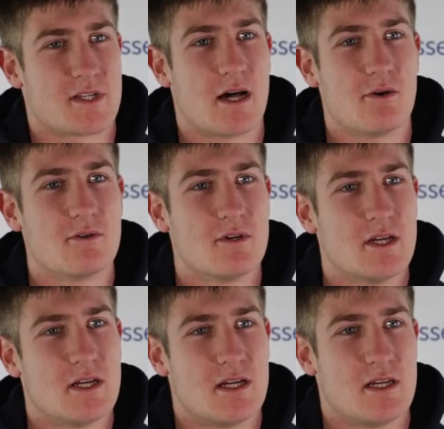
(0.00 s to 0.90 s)
us out
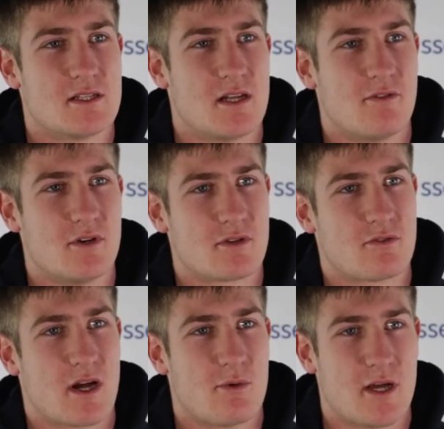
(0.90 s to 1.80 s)
is another
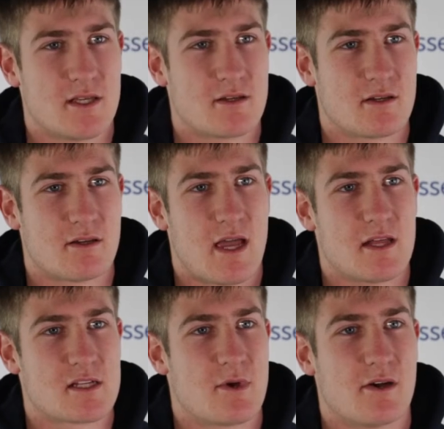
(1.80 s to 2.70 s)
great way to
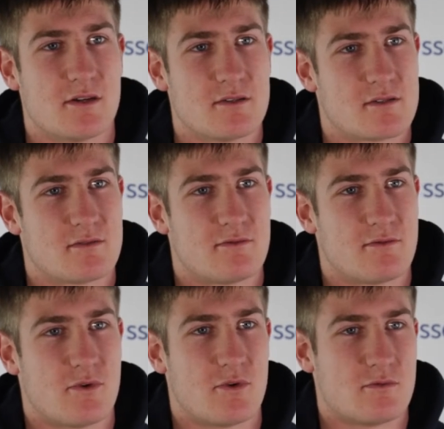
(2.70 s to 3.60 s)
gain experience
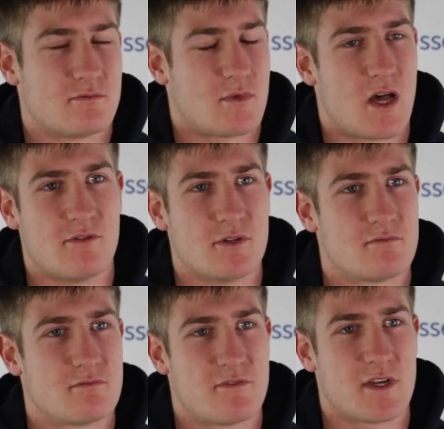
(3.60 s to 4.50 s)
for other
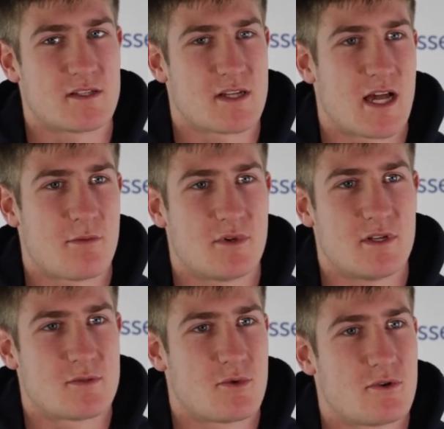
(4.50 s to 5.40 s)
things that happen
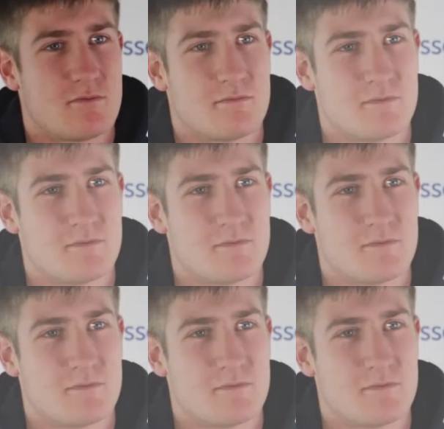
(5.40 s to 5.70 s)
in sport.